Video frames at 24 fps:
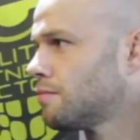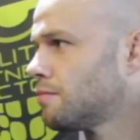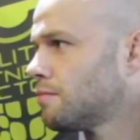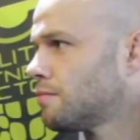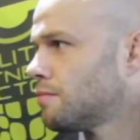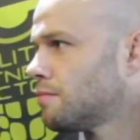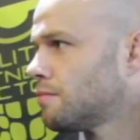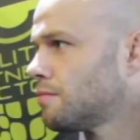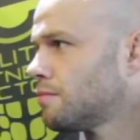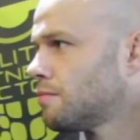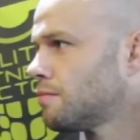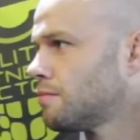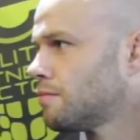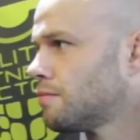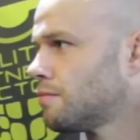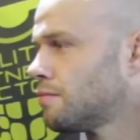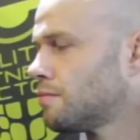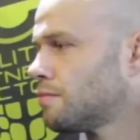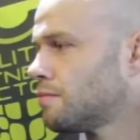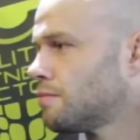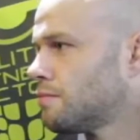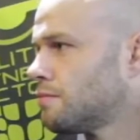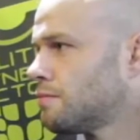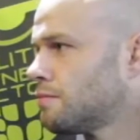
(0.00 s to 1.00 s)

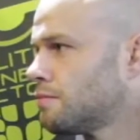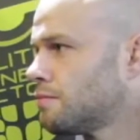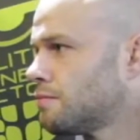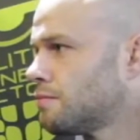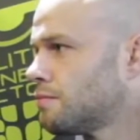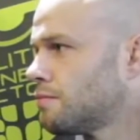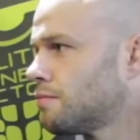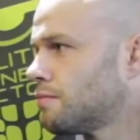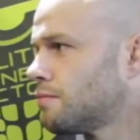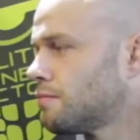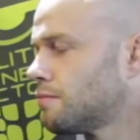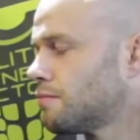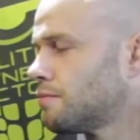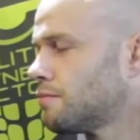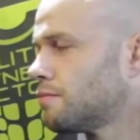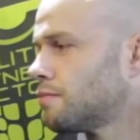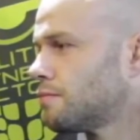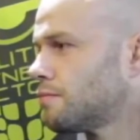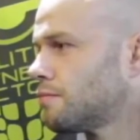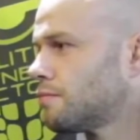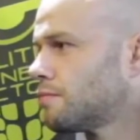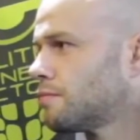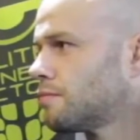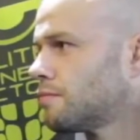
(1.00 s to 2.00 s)

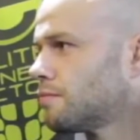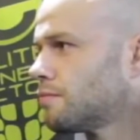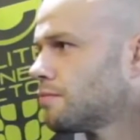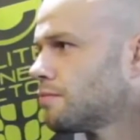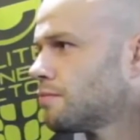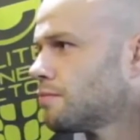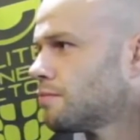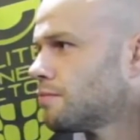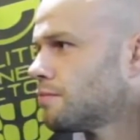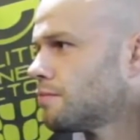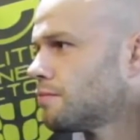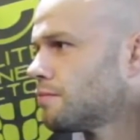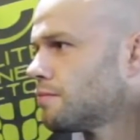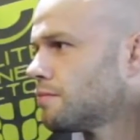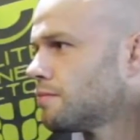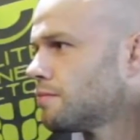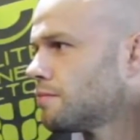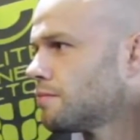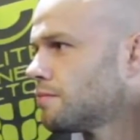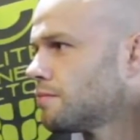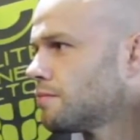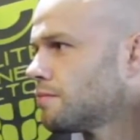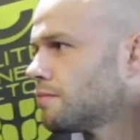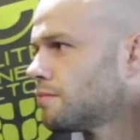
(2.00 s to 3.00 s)

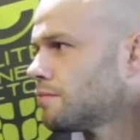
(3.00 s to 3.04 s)
(not speaking)